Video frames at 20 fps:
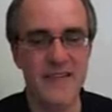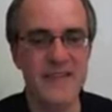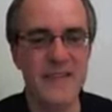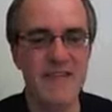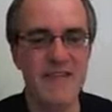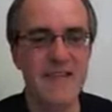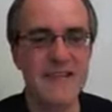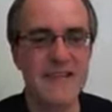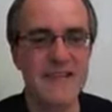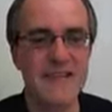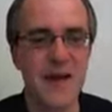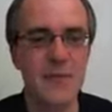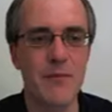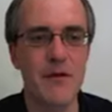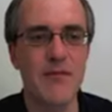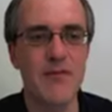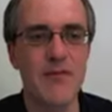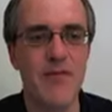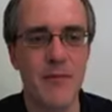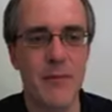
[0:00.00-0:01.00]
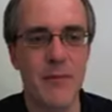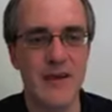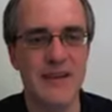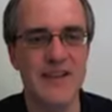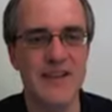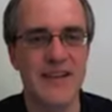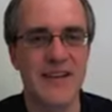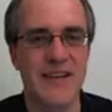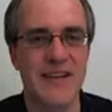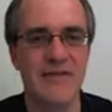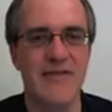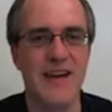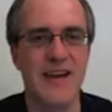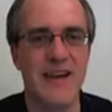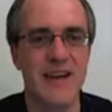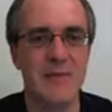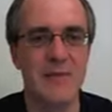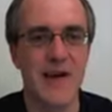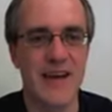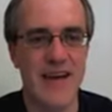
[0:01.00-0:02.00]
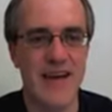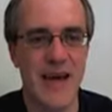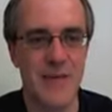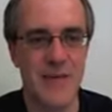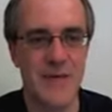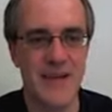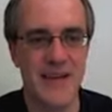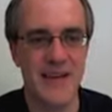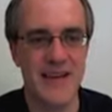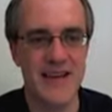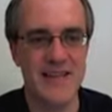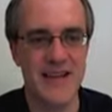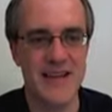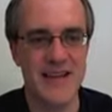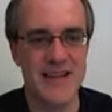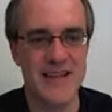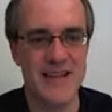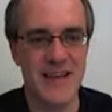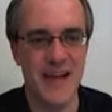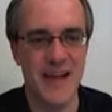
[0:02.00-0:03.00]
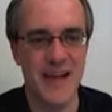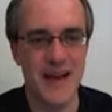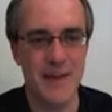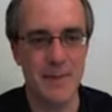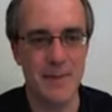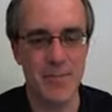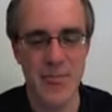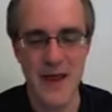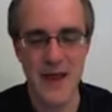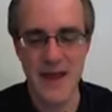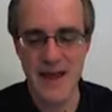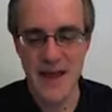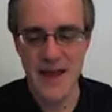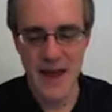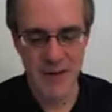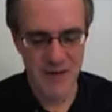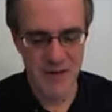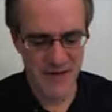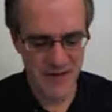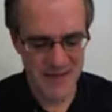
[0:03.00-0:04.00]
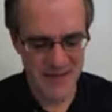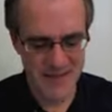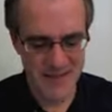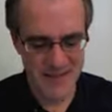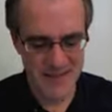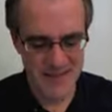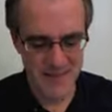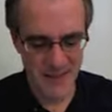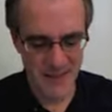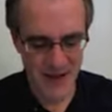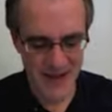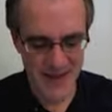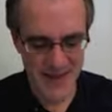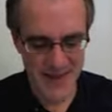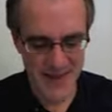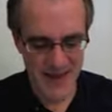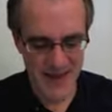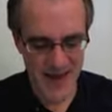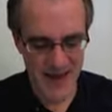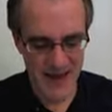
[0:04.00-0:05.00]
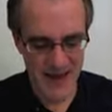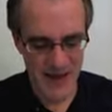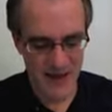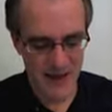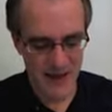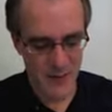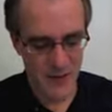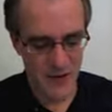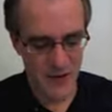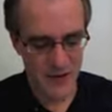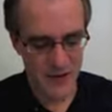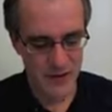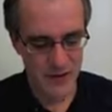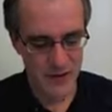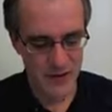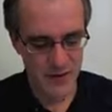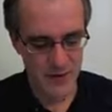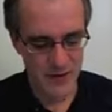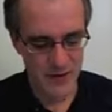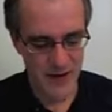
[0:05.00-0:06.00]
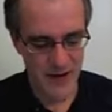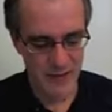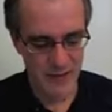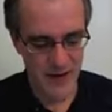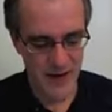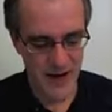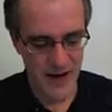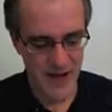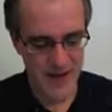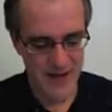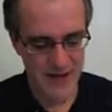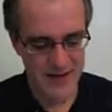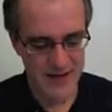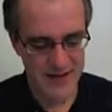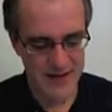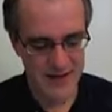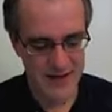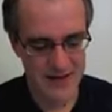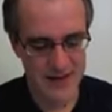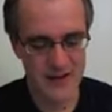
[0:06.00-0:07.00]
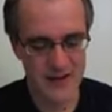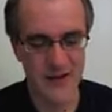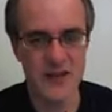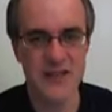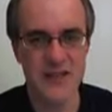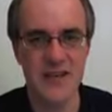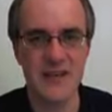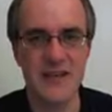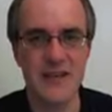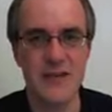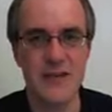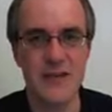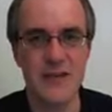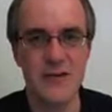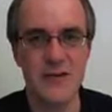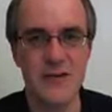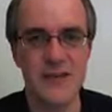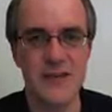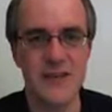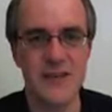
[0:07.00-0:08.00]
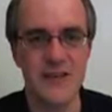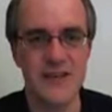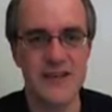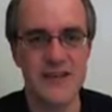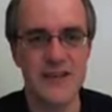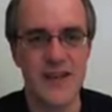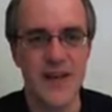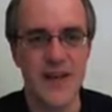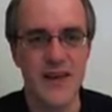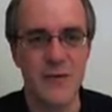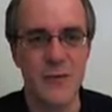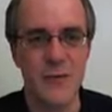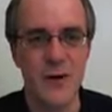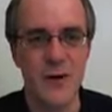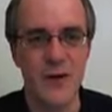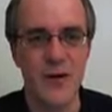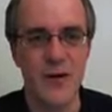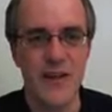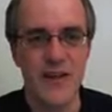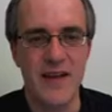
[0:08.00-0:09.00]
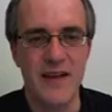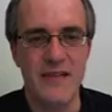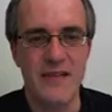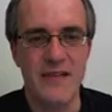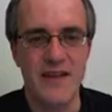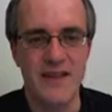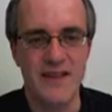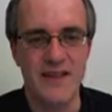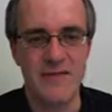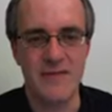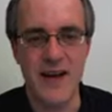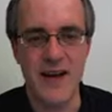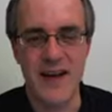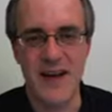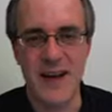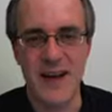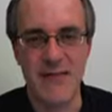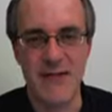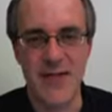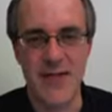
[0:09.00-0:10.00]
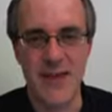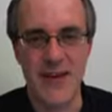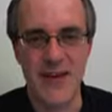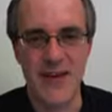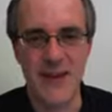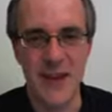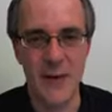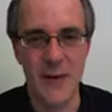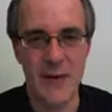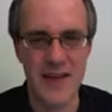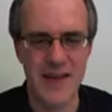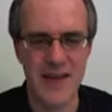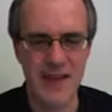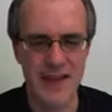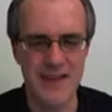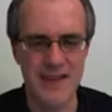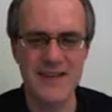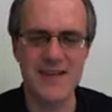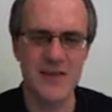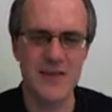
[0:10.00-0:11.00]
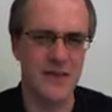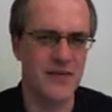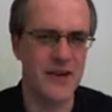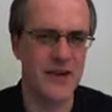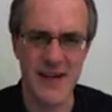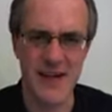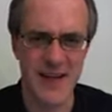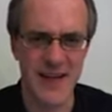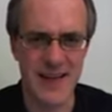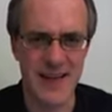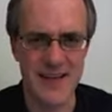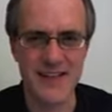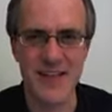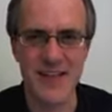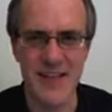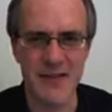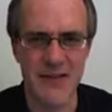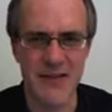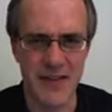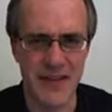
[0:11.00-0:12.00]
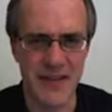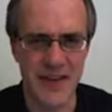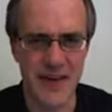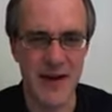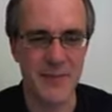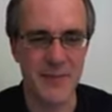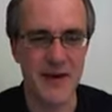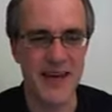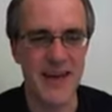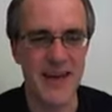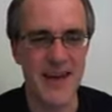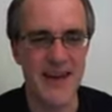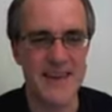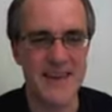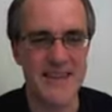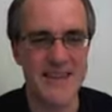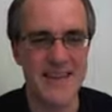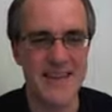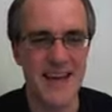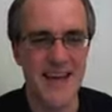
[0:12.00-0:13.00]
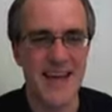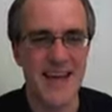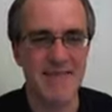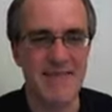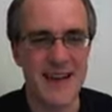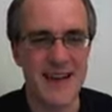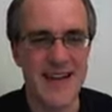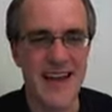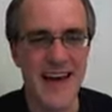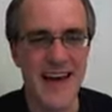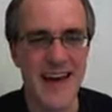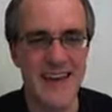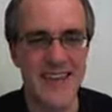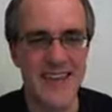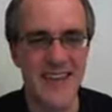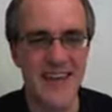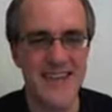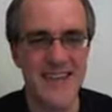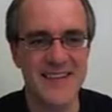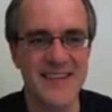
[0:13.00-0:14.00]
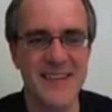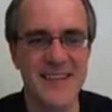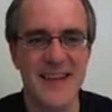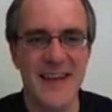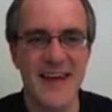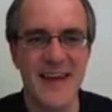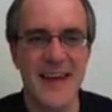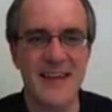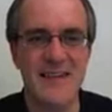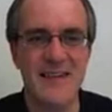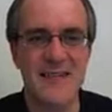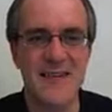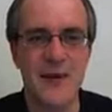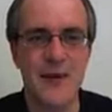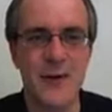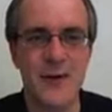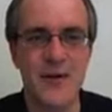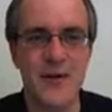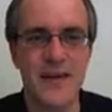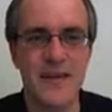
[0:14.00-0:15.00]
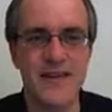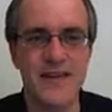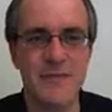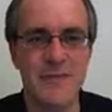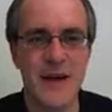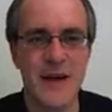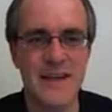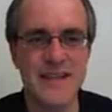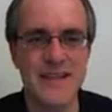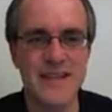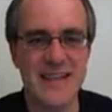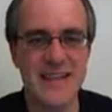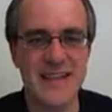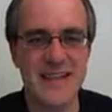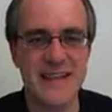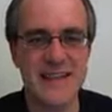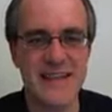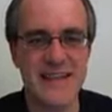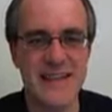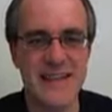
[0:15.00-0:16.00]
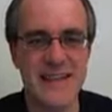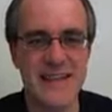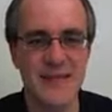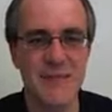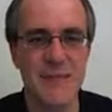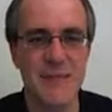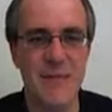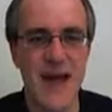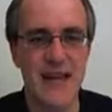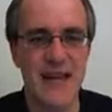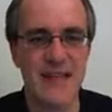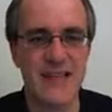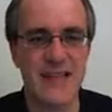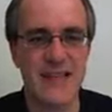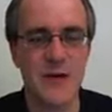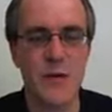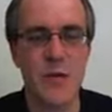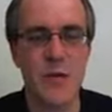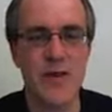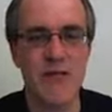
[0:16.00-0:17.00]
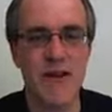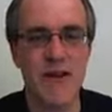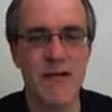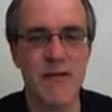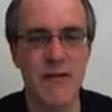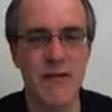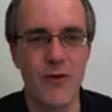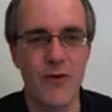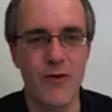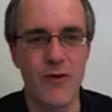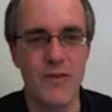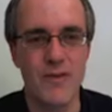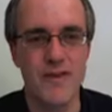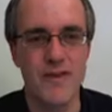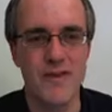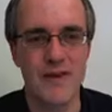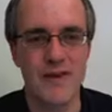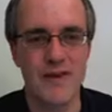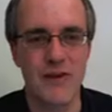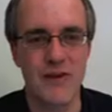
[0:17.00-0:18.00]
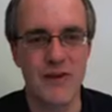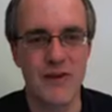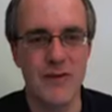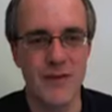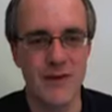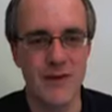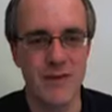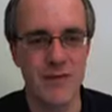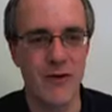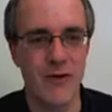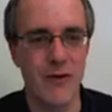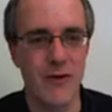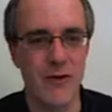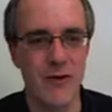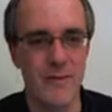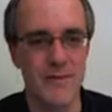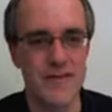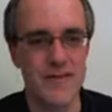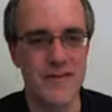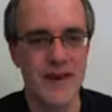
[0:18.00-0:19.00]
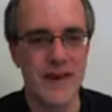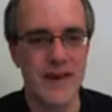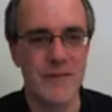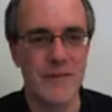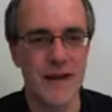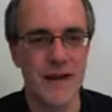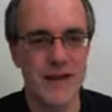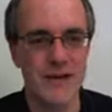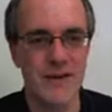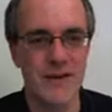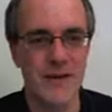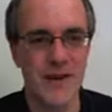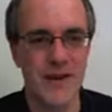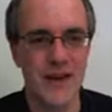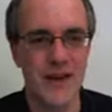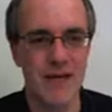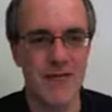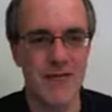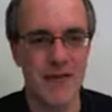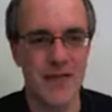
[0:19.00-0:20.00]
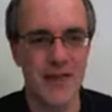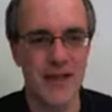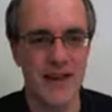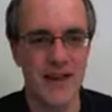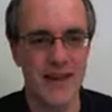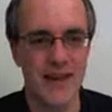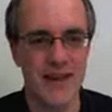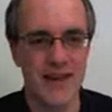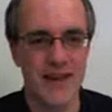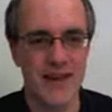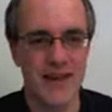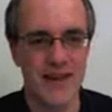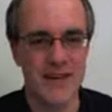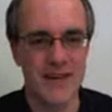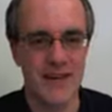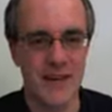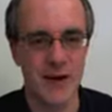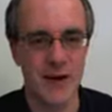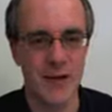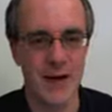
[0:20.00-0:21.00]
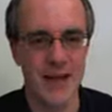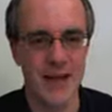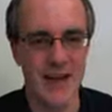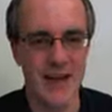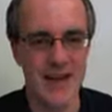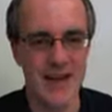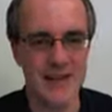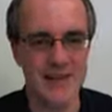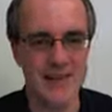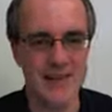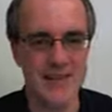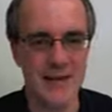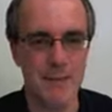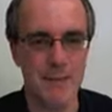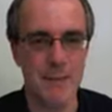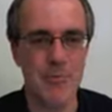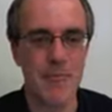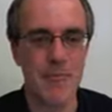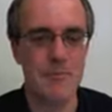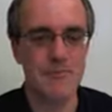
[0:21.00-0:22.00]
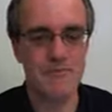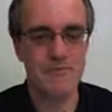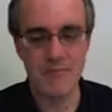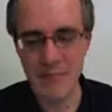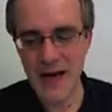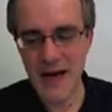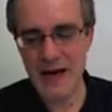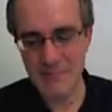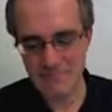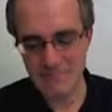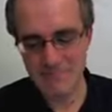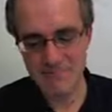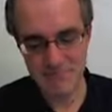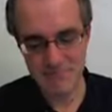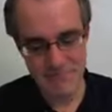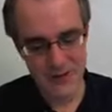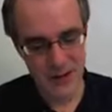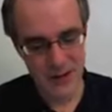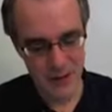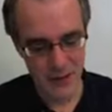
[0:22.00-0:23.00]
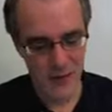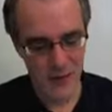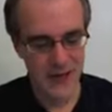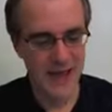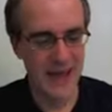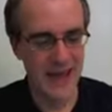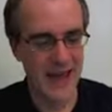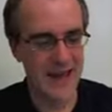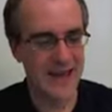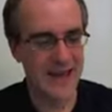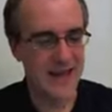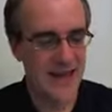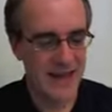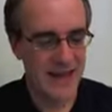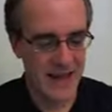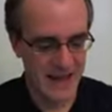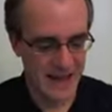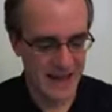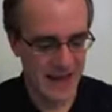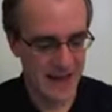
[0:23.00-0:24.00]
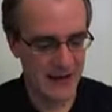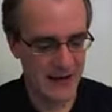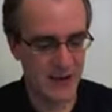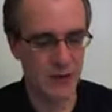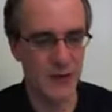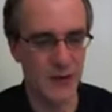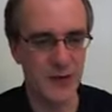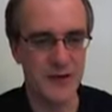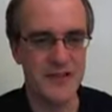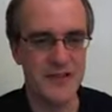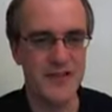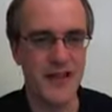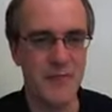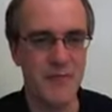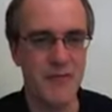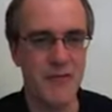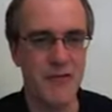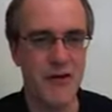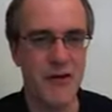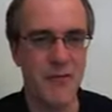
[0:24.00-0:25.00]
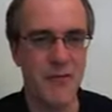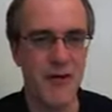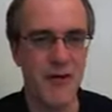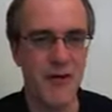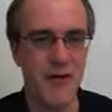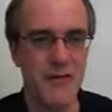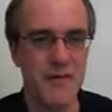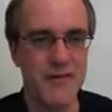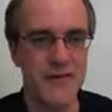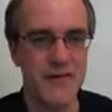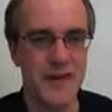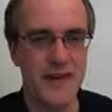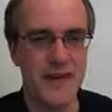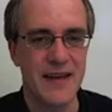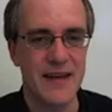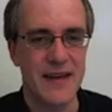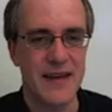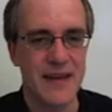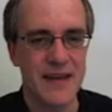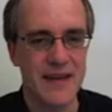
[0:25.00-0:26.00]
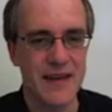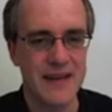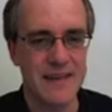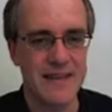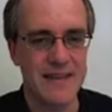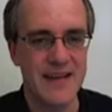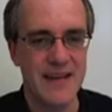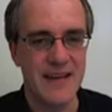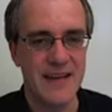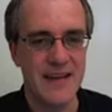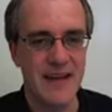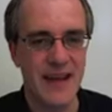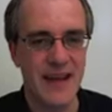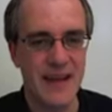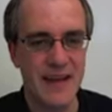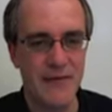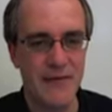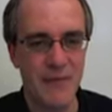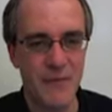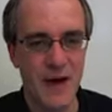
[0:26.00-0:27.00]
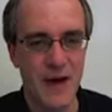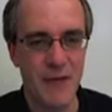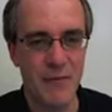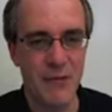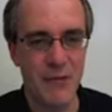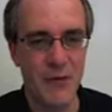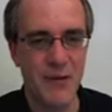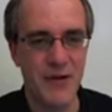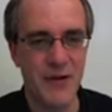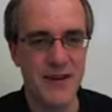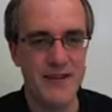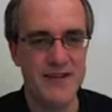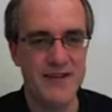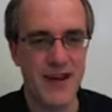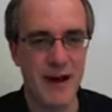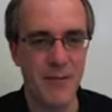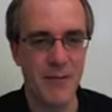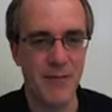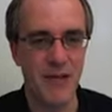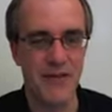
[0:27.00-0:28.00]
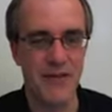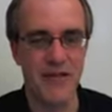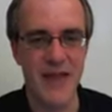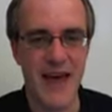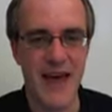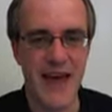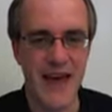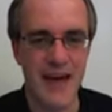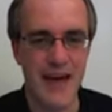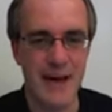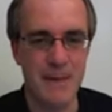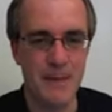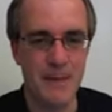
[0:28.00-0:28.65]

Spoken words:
There is some information conveyed by capitalization. However, despite that, what you commonly find is that search engine users will just write everything in lowercase, or very occasionally everything in uppercase, regardless. And so it's much easier to match query forms to document forms by turning everything into lowercase. But, you know, again, it can cause some problems. Here's one more example of that.